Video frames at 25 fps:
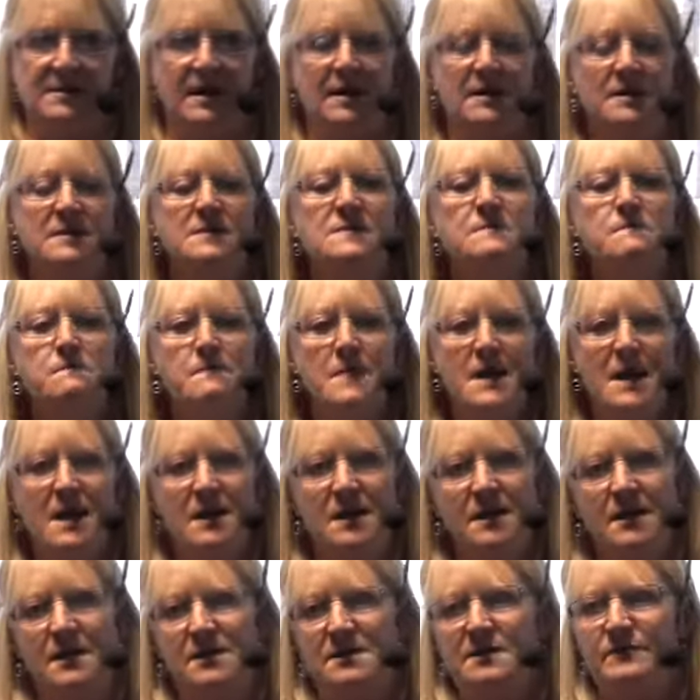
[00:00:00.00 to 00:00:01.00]
and there's
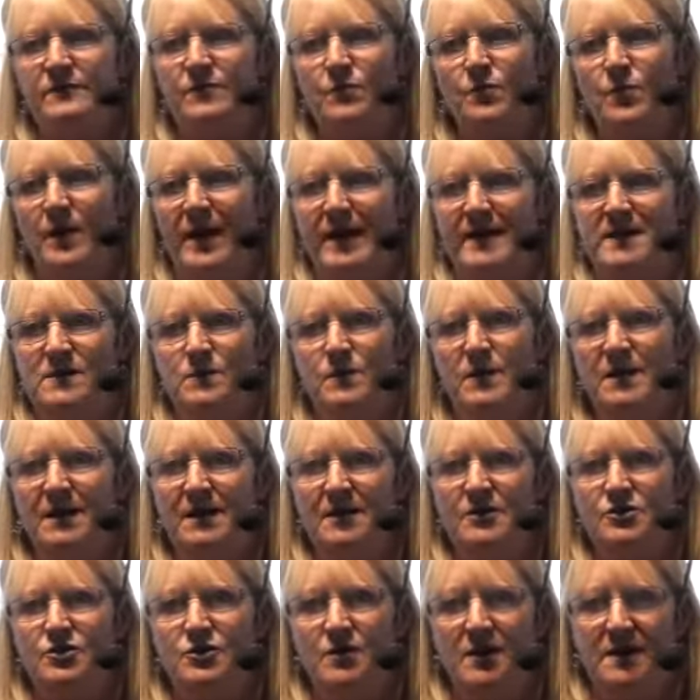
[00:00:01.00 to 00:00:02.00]
many different ways we
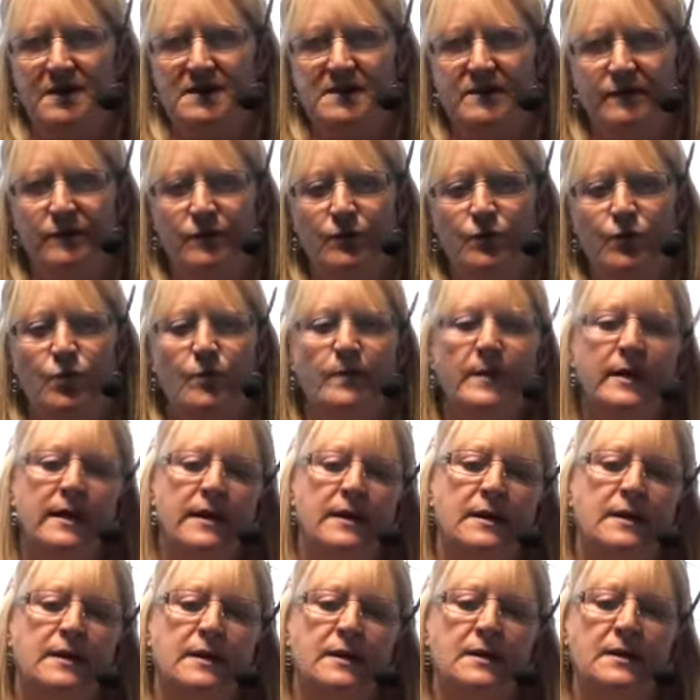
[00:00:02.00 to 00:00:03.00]
can transform.
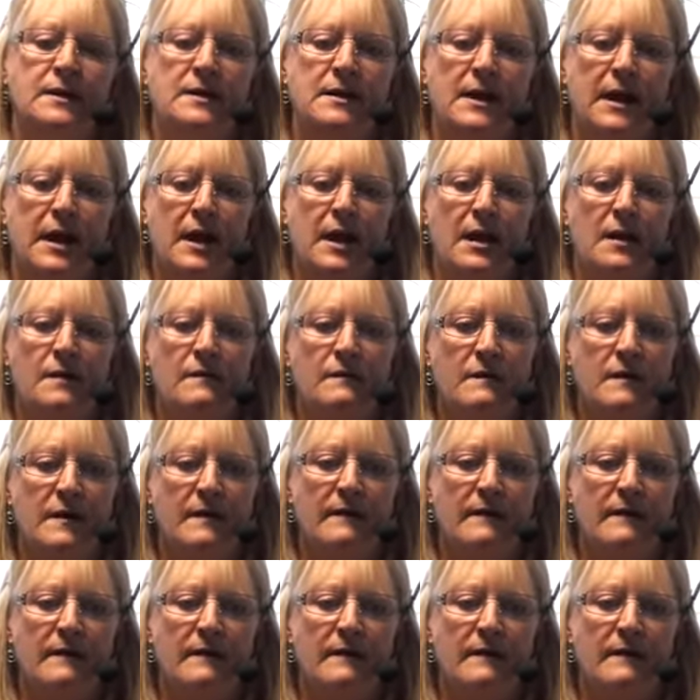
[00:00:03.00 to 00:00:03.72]
Now,